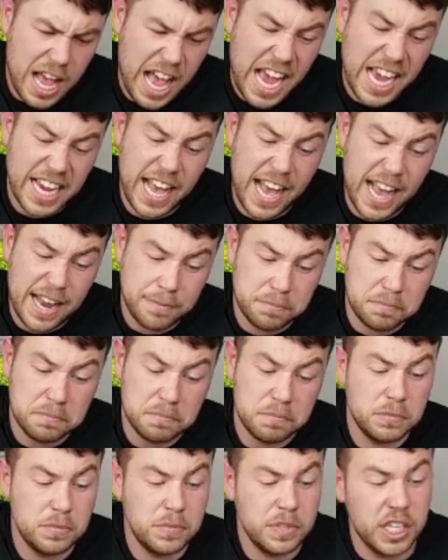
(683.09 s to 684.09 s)
Again,
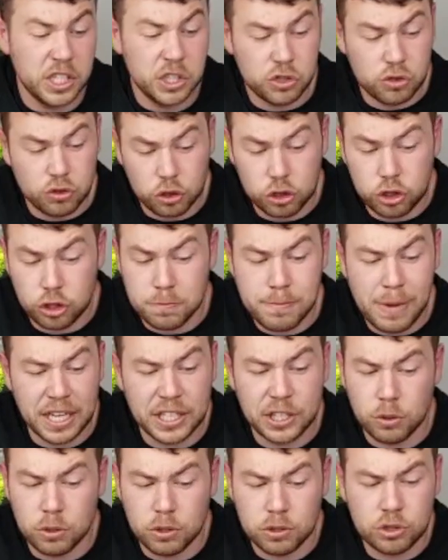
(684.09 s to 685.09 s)
instruction
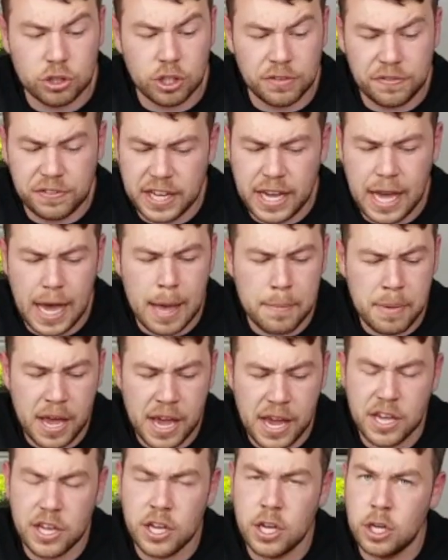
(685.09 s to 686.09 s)
manual, so if you get a
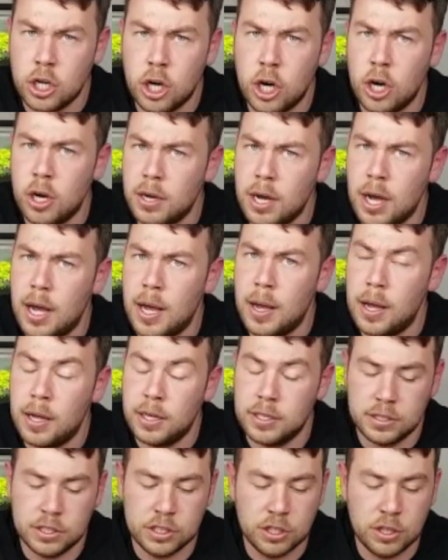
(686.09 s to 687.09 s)
bit, you know,
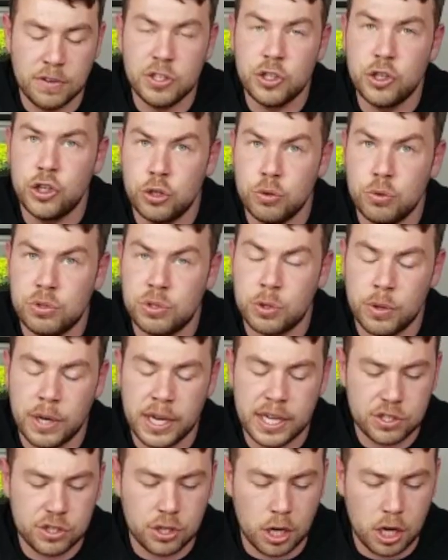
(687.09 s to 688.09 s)
new to
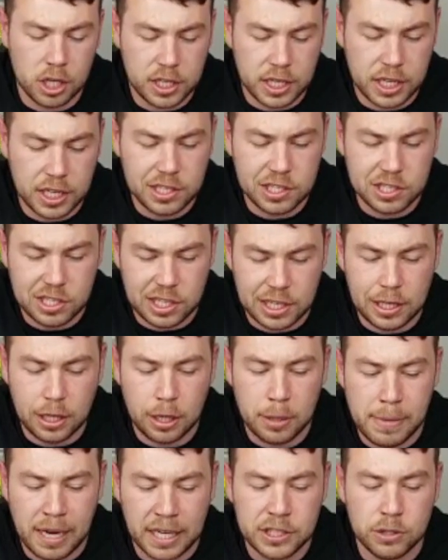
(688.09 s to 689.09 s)
it sort of thing, there's a
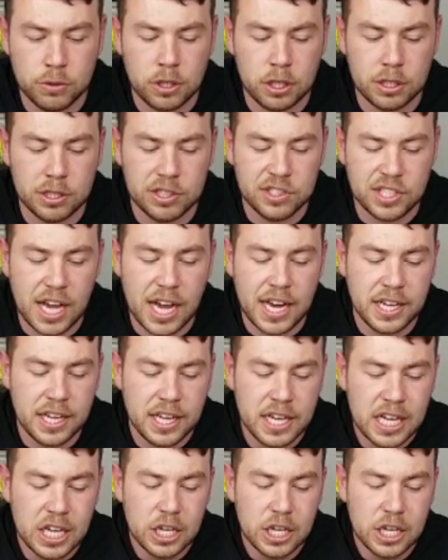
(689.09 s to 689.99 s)
little manual on the side.